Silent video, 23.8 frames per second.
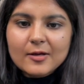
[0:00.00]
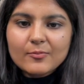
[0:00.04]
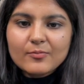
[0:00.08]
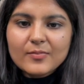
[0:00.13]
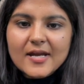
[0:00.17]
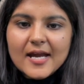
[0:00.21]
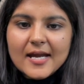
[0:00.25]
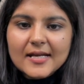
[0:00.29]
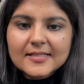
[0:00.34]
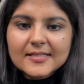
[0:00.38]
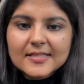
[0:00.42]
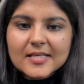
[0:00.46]

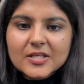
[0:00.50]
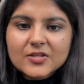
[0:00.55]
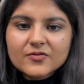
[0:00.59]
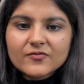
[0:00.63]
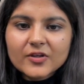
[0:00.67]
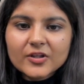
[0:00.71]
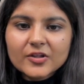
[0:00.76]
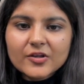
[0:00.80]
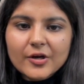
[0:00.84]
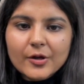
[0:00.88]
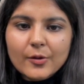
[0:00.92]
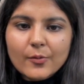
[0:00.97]
be accessed
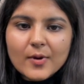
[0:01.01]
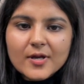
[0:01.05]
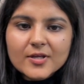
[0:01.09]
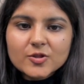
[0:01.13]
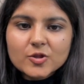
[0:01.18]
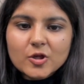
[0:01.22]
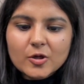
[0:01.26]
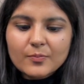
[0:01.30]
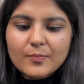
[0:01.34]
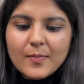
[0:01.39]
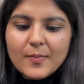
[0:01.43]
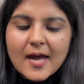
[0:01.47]
with
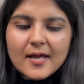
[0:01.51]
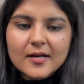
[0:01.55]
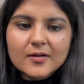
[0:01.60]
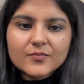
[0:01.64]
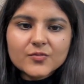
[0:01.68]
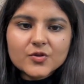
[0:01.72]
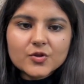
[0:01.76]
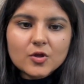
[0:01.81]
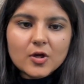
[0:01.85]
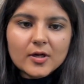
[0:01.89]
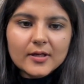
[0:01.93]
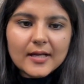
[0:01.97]

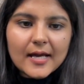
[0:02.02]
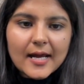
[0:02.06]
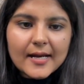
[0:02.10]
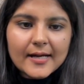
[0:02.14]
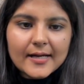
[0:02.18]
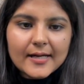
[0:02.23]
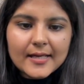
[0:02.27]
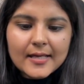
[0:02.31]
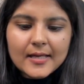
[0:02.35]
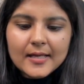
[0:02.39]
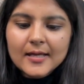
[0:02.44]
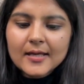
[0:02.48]

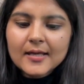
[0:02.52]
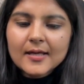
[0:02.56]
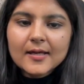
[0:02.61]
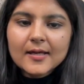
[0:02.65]
request.params.id